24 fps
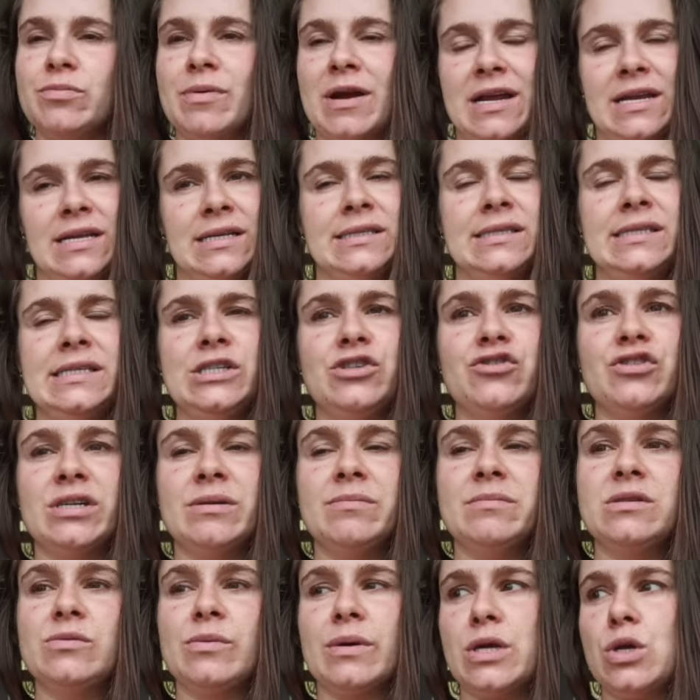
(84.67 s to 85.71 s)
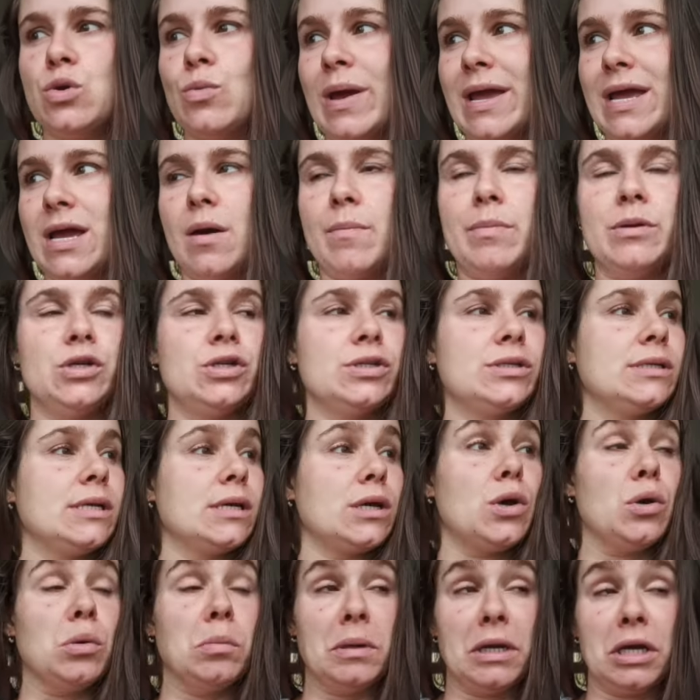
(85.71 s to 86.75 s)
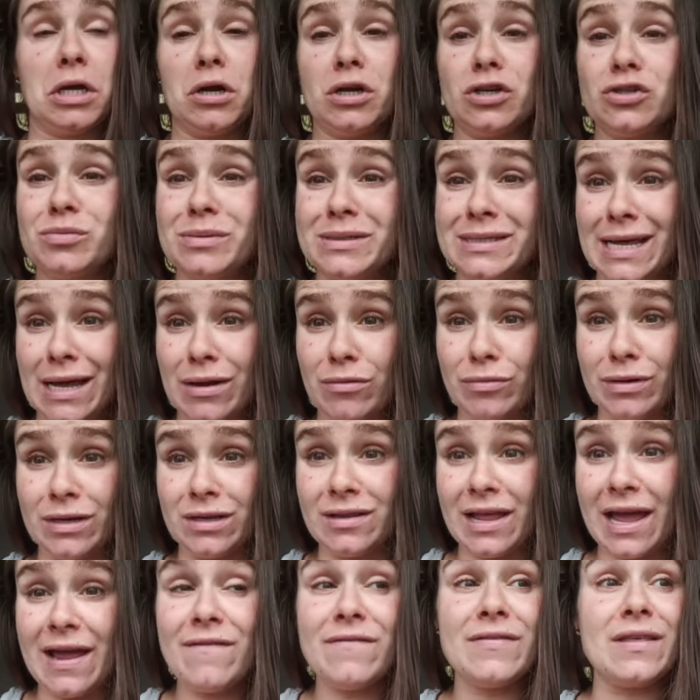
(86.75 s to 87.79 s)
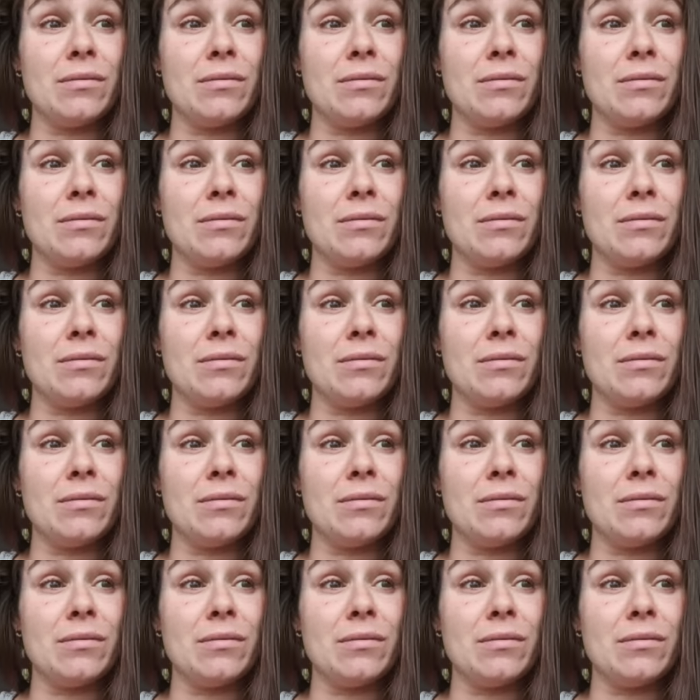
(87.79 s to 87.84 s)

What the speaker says: pregnancy dreams where you wake up and you're just like, oh my gosh, was that real life?